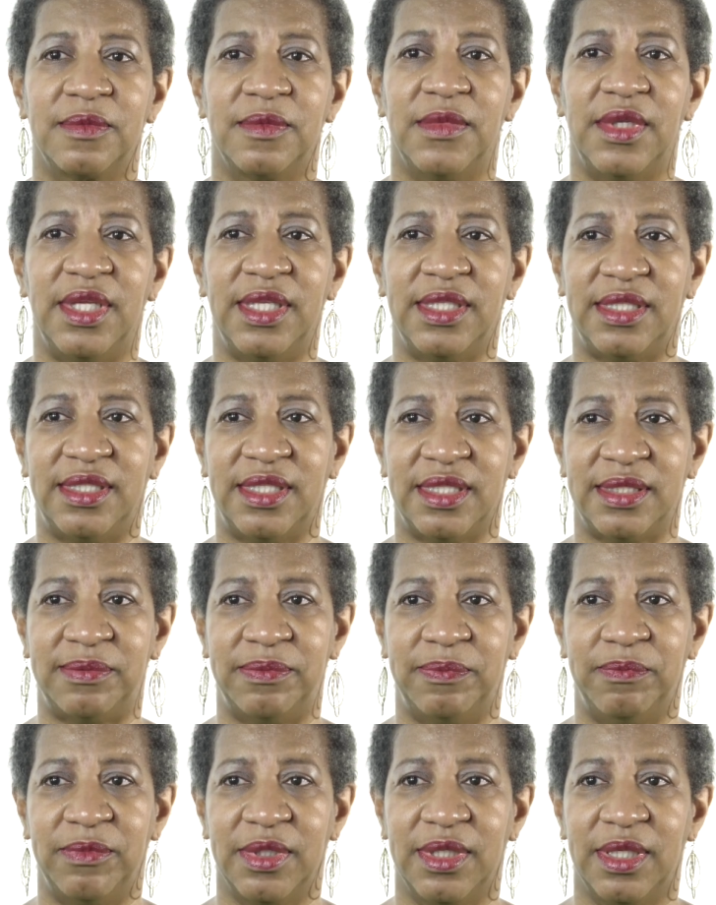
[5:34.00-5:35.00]
it just
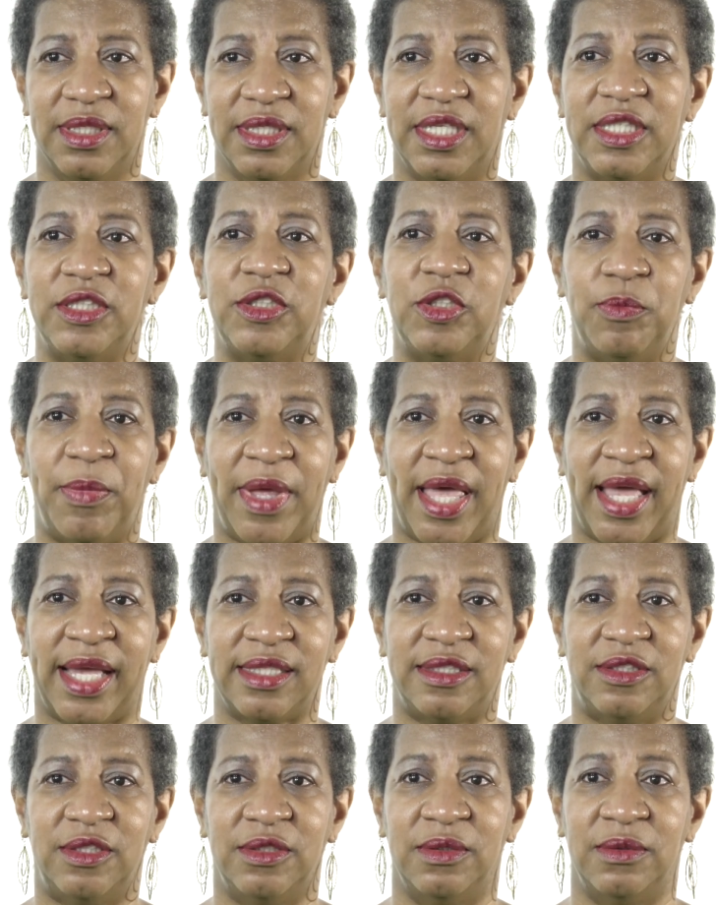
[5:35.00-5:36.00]
gets you
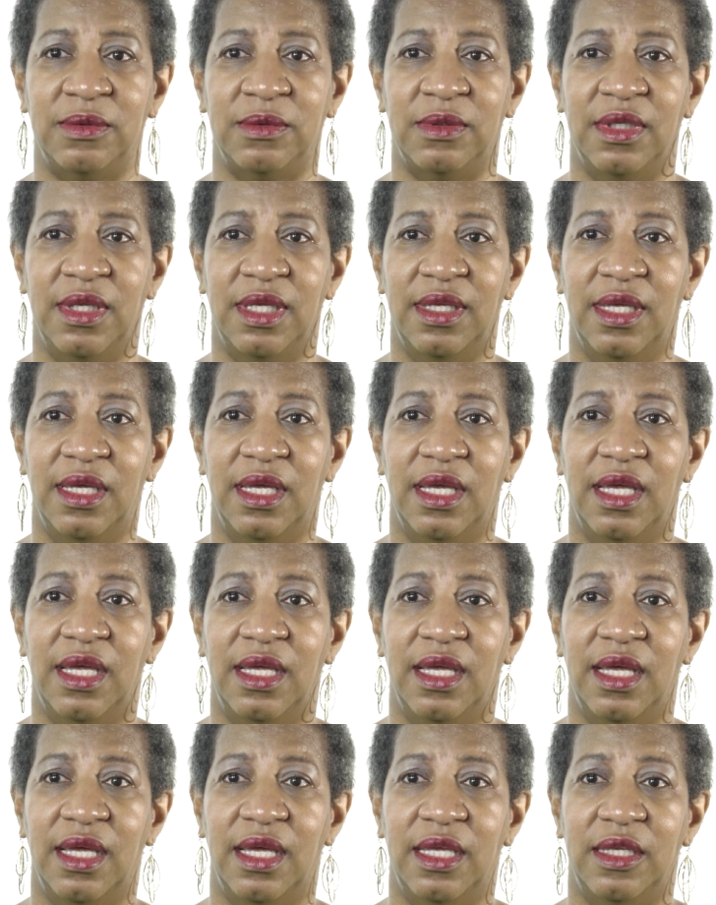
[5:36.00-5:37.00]
back to
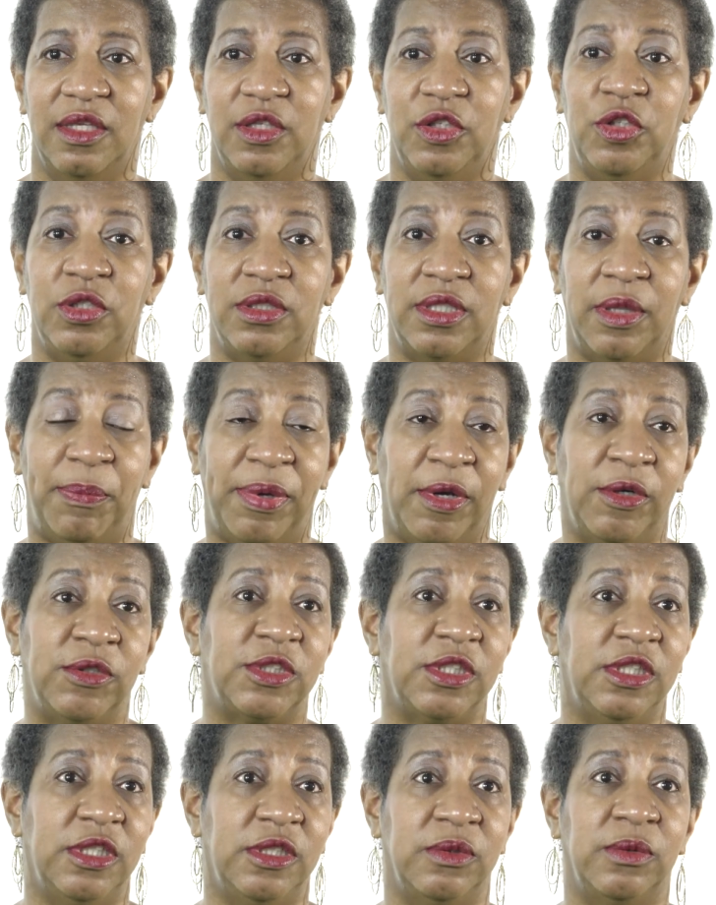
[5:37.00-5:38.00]
the
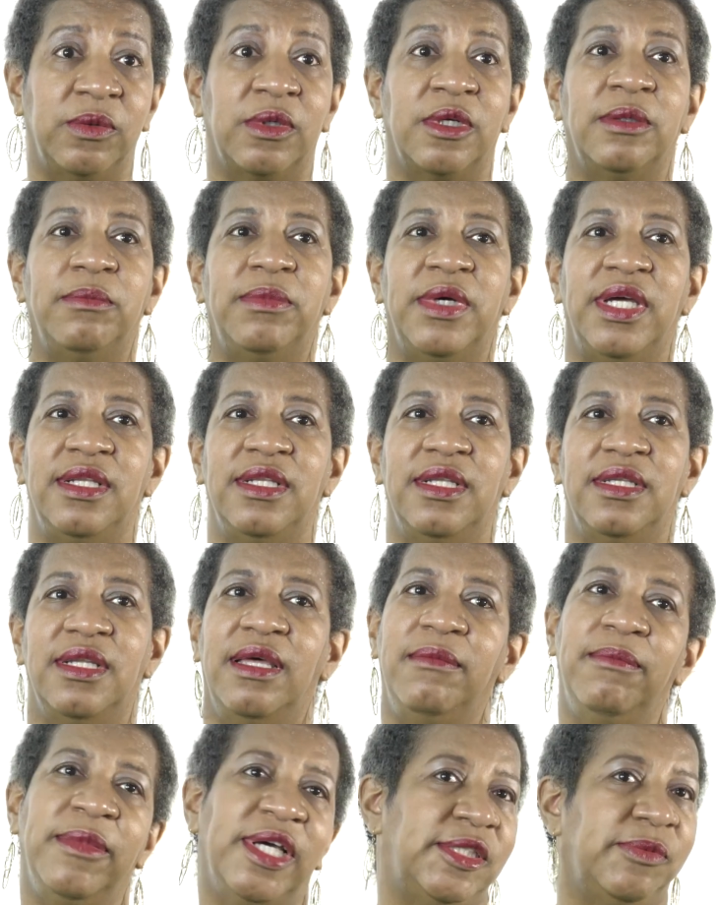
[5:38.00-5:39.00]
person you were, but
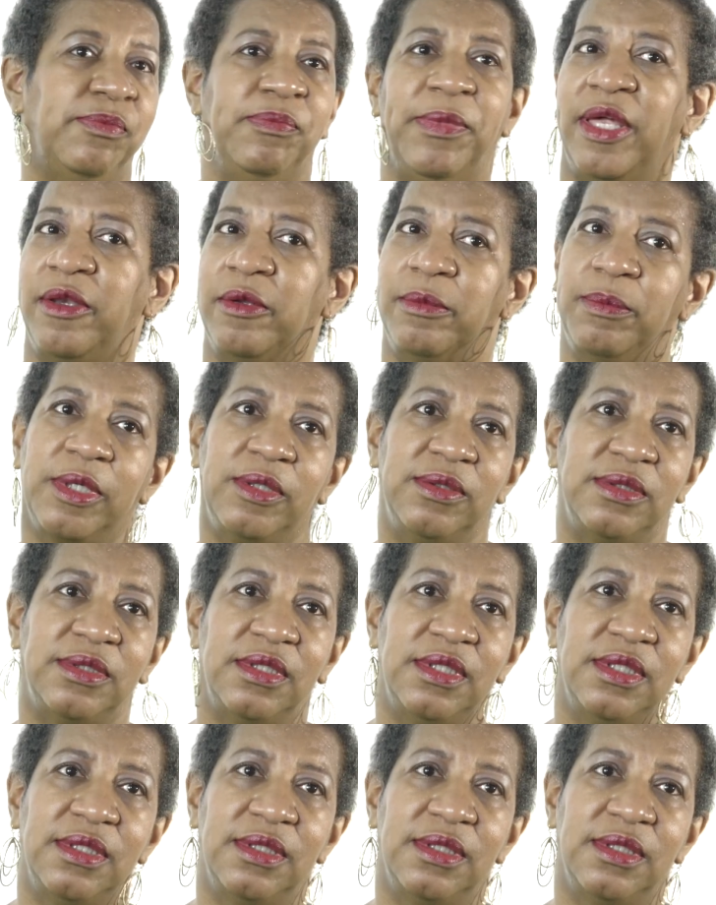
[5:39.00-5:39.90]
a much better person.